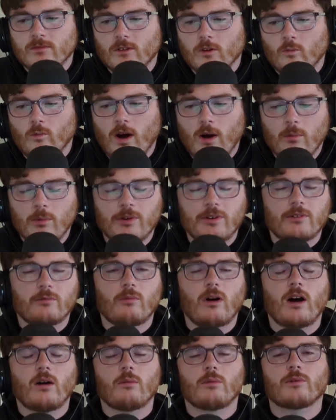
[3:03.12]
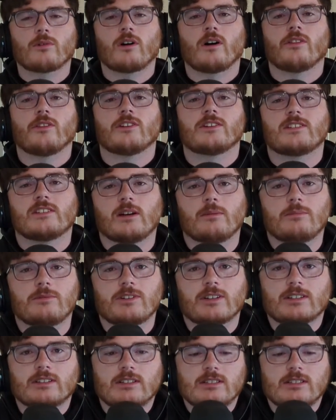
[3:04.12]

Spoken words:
While we're on the subject,